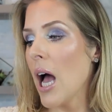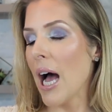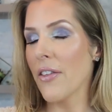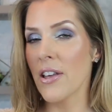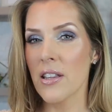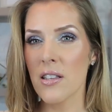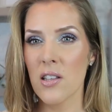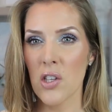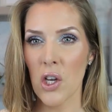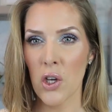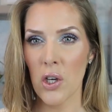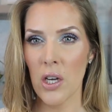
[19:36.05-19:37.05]
I think this is
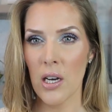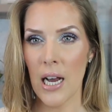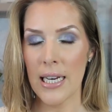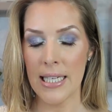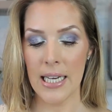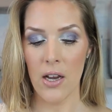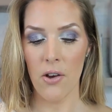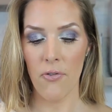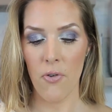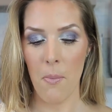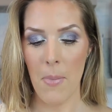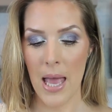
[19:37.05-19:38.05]
a good idea
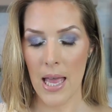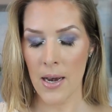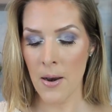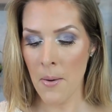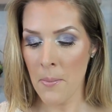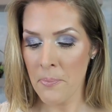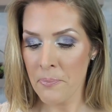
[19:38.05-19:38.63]
for men